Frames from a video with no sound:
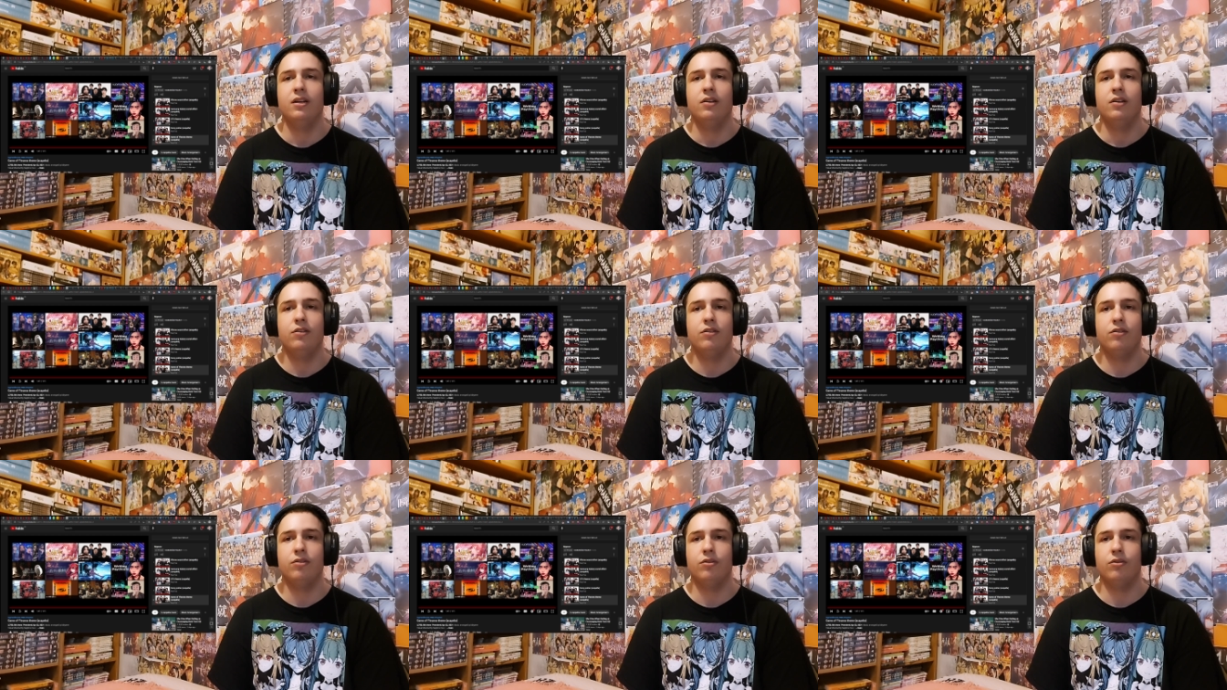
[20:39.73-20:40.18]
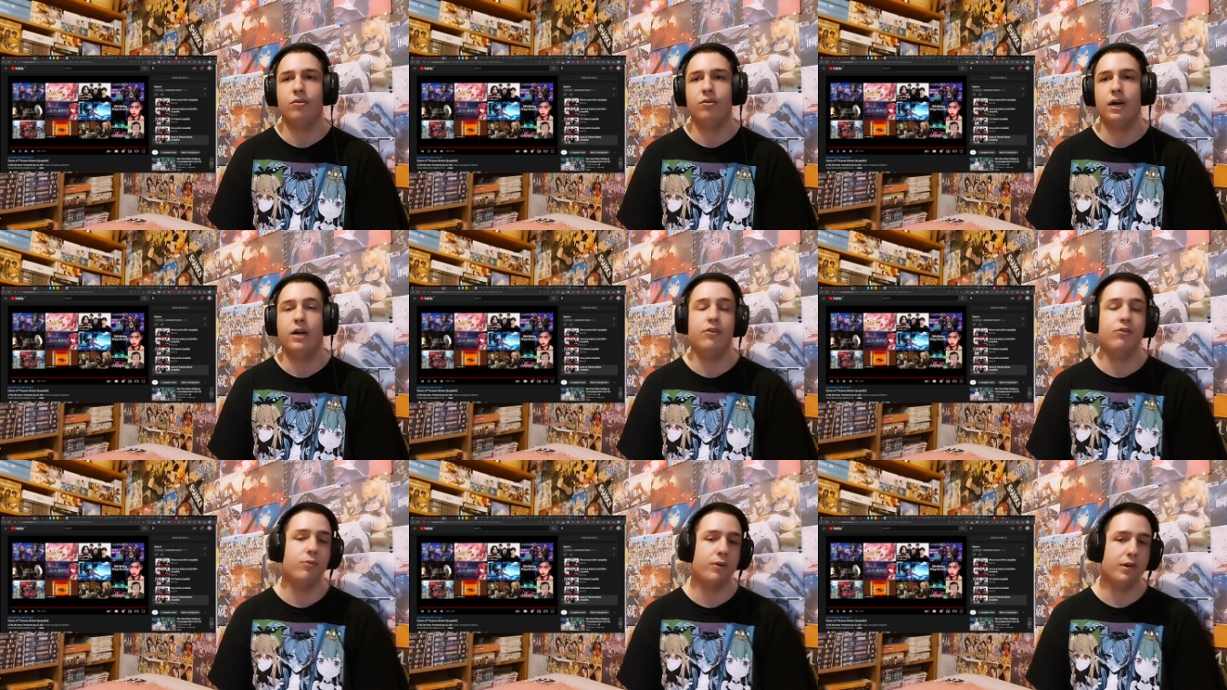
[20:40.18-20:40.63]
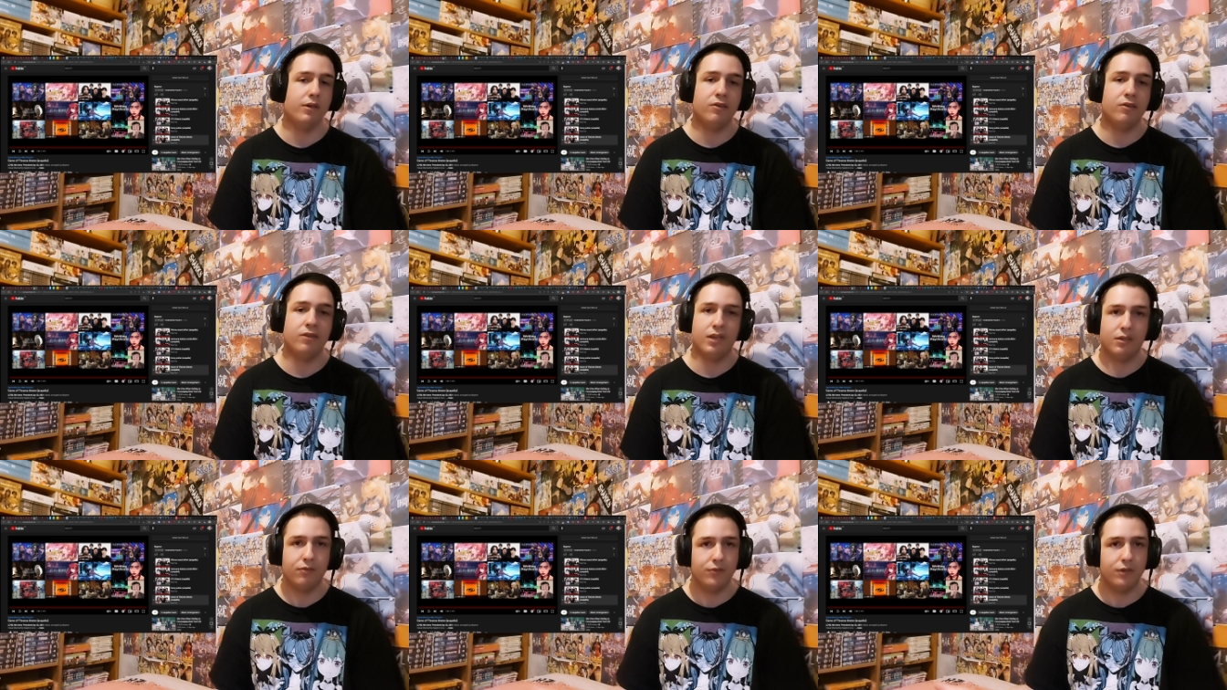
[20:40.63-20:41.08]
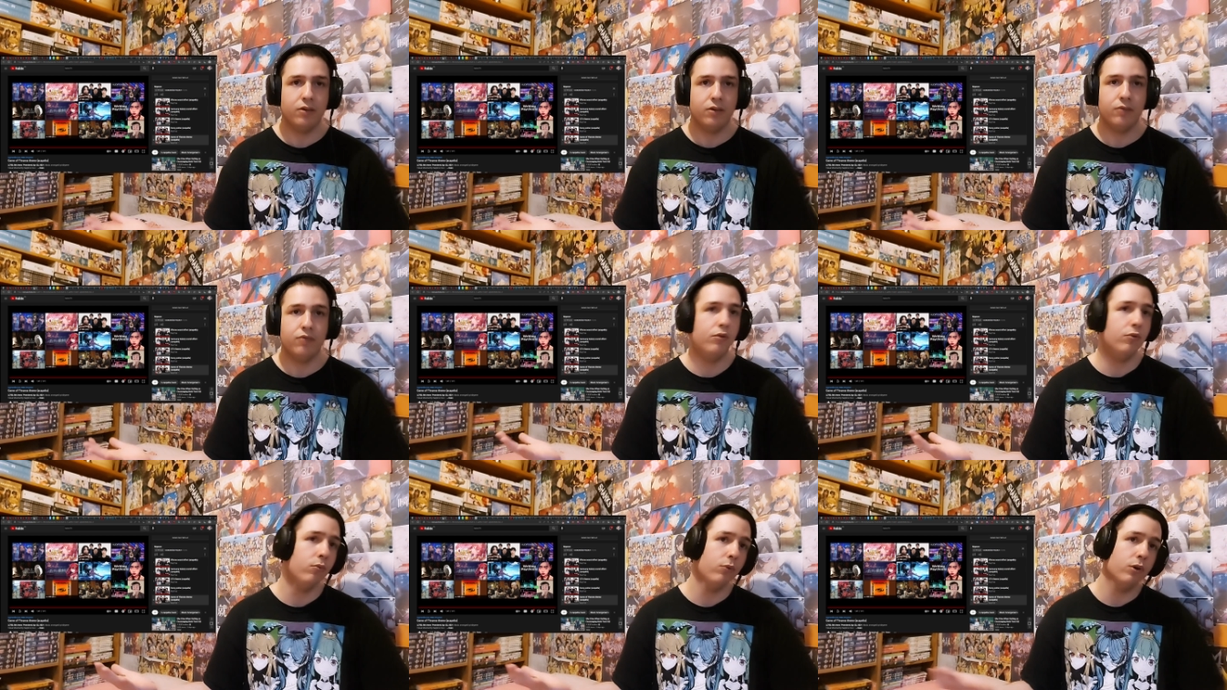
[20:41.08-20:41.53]
So, as always, if any
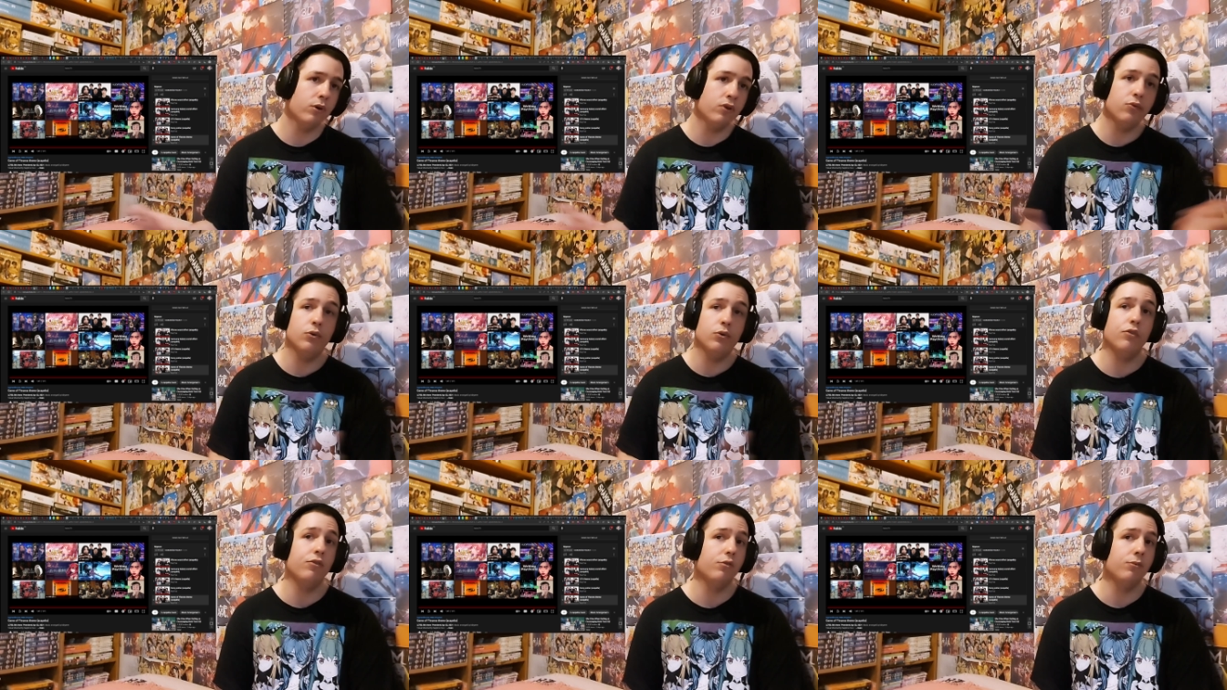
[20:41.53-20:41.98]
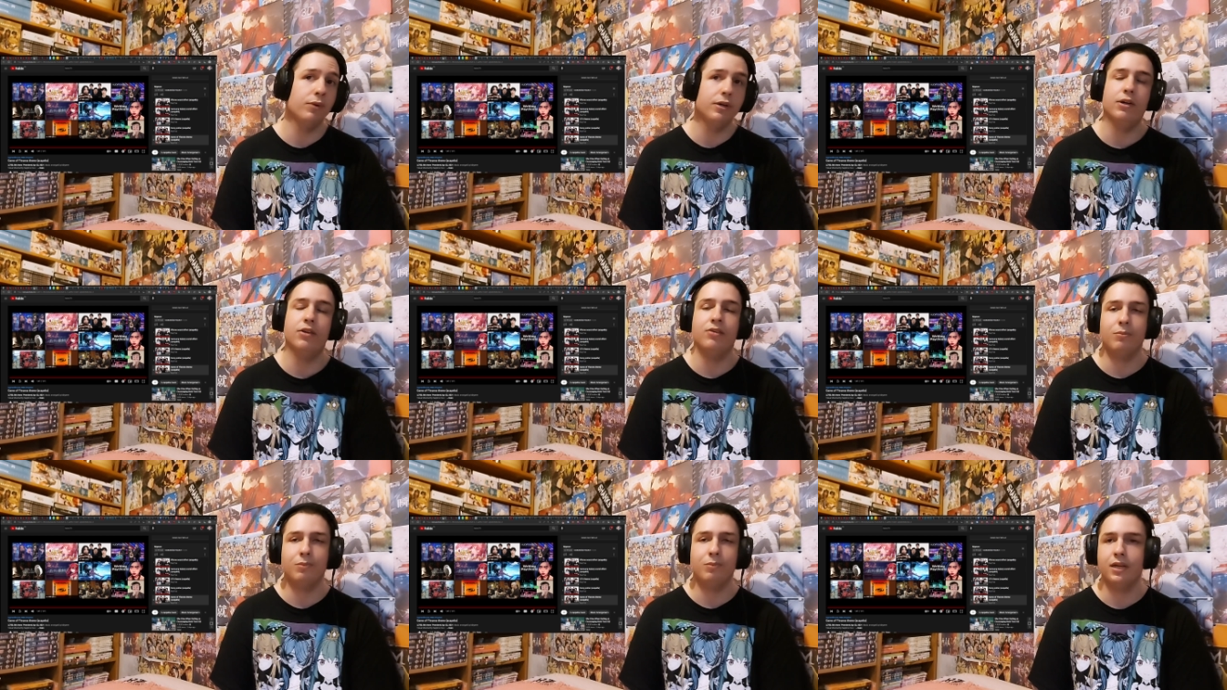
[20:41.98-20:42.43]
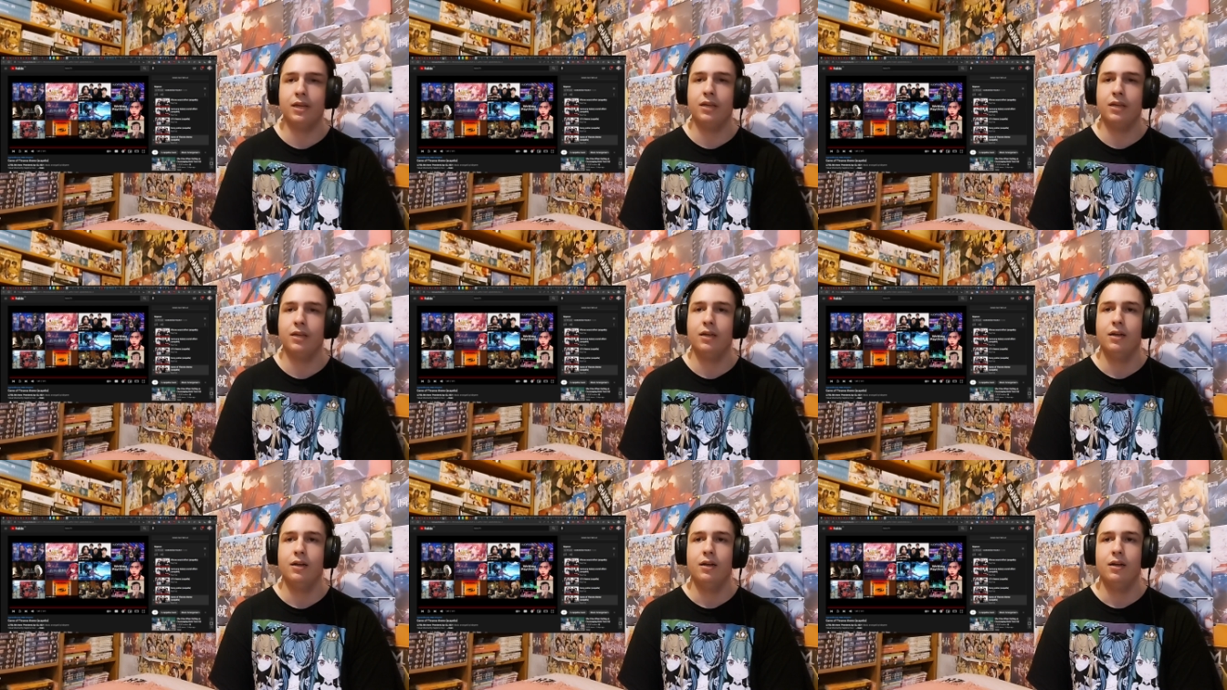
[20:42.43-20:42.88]
of you want to also request something,